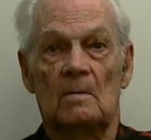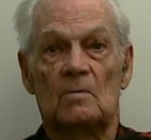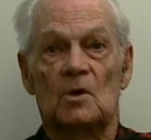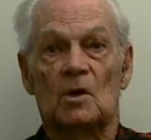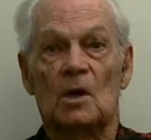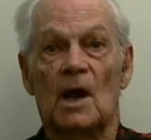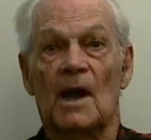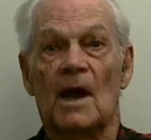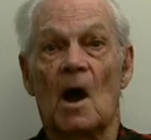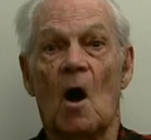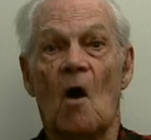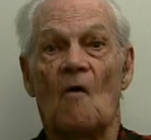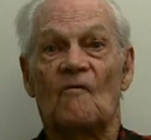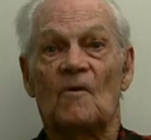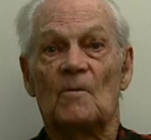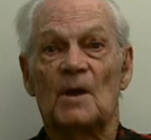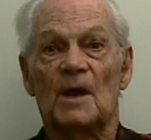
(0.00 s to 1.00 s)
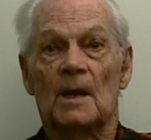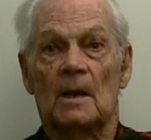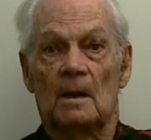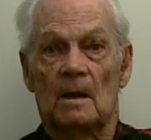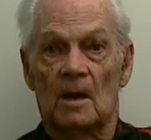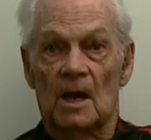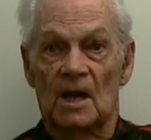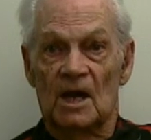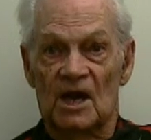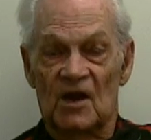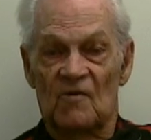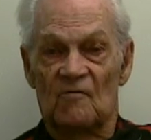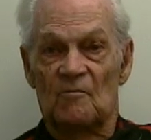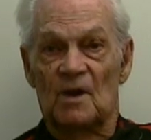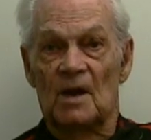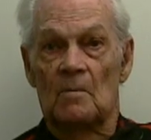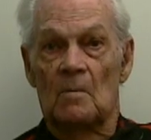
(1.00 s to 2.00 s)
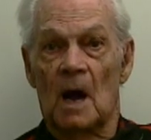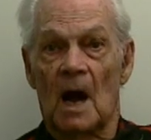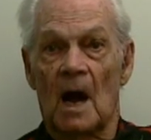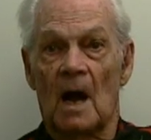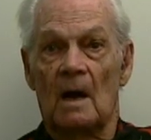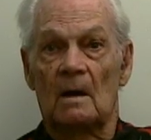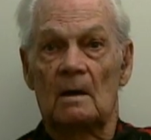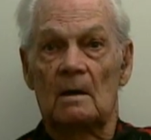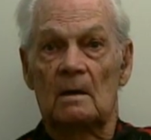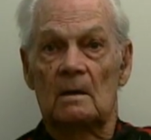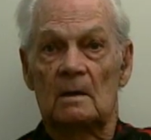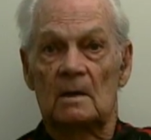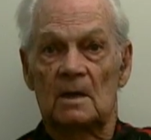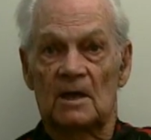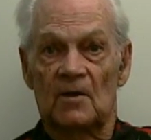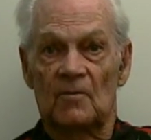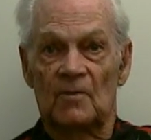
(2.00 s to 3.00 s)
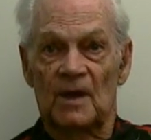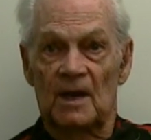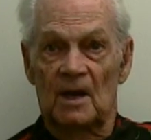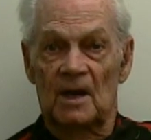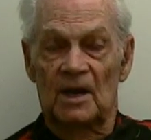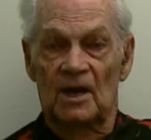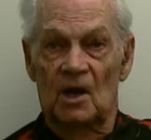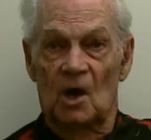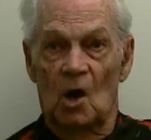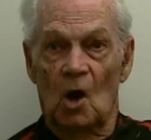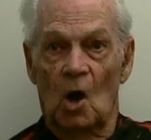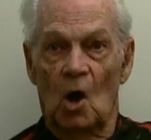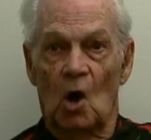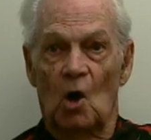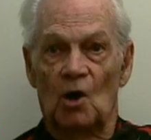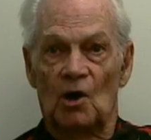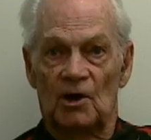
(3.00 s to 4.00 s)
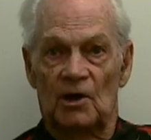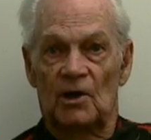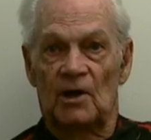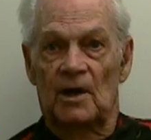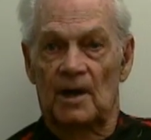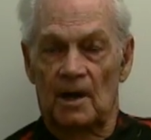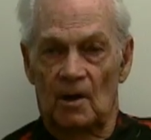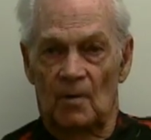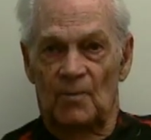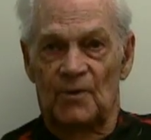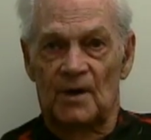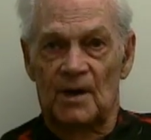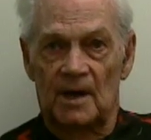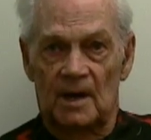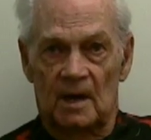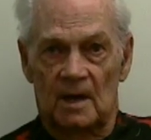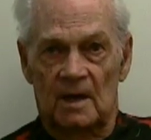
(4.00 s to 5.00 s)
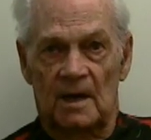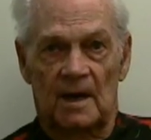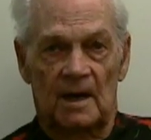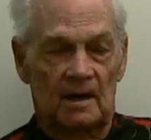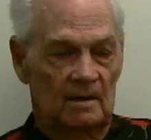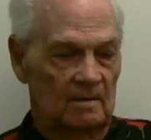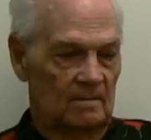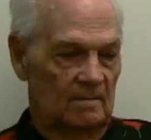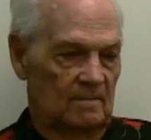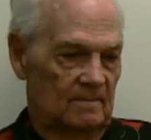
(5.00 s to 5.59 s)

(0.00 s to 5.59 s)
to lay off of me and give me my, give me all the help that he could get.